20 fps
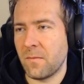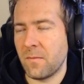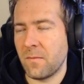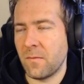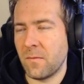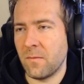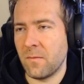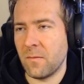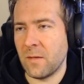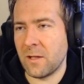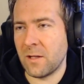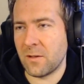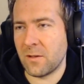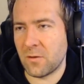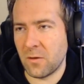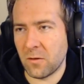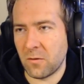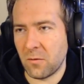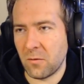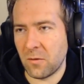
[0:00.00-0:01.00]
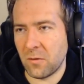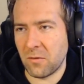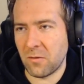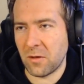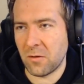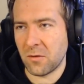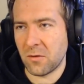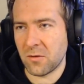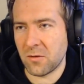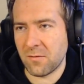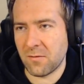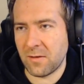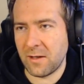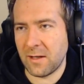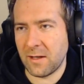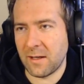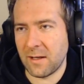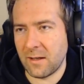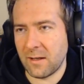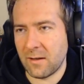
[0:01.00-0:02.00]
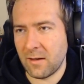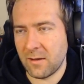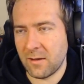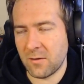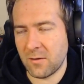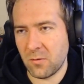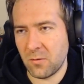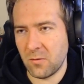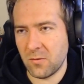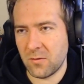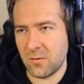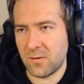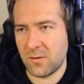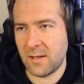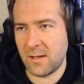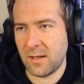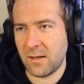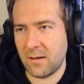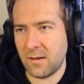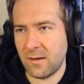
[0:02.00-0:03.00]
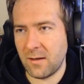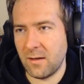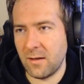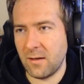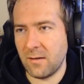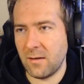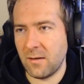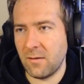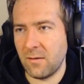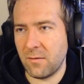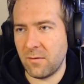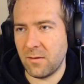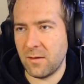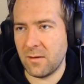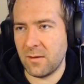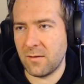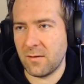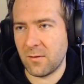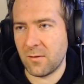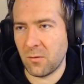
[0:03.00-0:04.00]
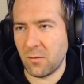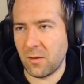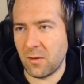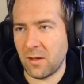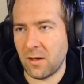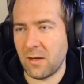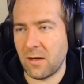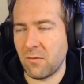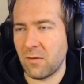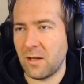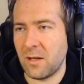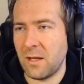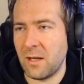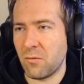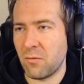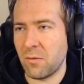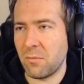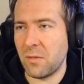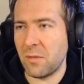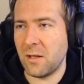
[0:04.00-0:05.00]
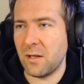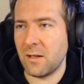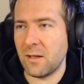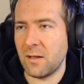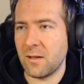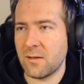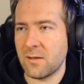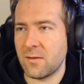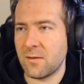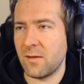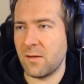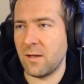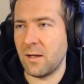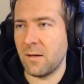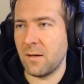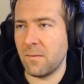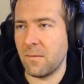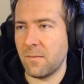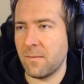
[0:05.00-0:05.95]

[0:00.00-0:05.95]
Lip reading: Let's not do it recursively like that. Let's do sec init infinite so we can keep repeating this thing